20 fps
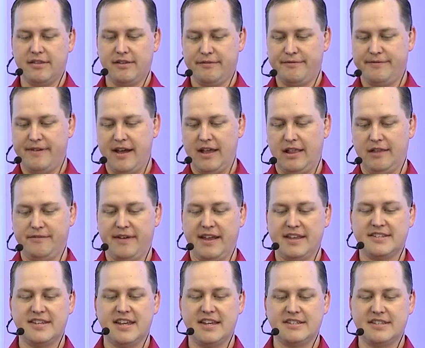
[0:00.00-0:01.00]
the file
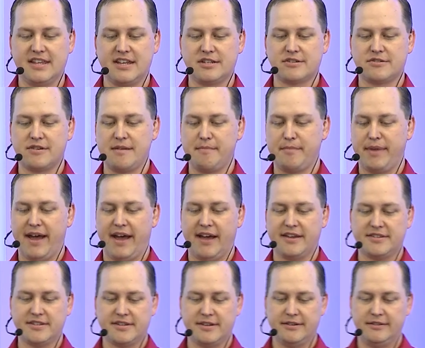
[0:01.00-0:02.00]
events as they stream
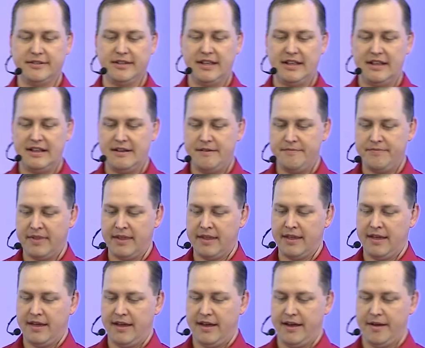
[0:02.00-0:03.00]
past.
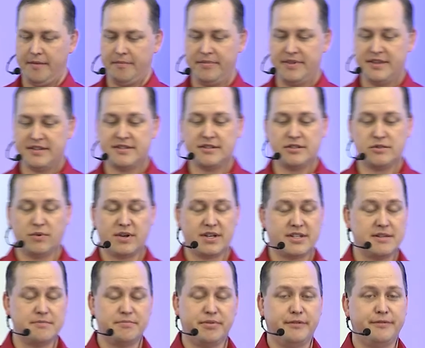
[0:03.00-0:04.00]
Um, this is what a
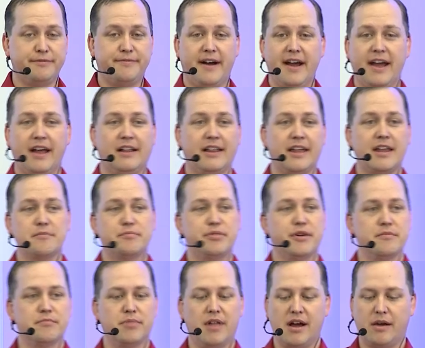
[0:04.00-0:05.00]
simple file
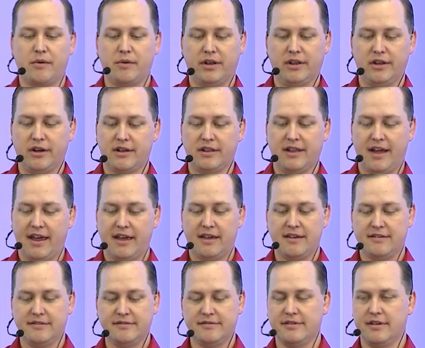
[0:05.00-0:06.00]
input block would look like.
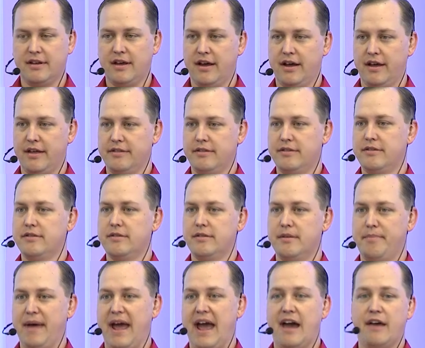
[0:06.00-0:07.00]
uh, the
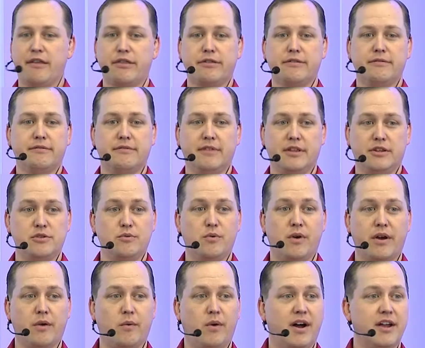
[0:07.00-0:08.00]
path that you
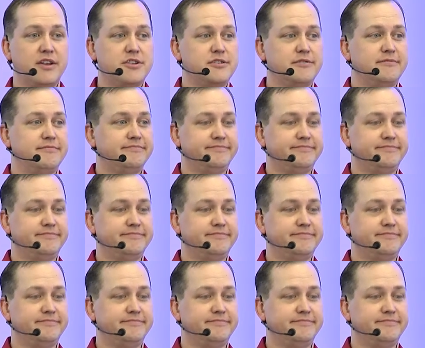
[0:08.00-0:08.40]
want to watch.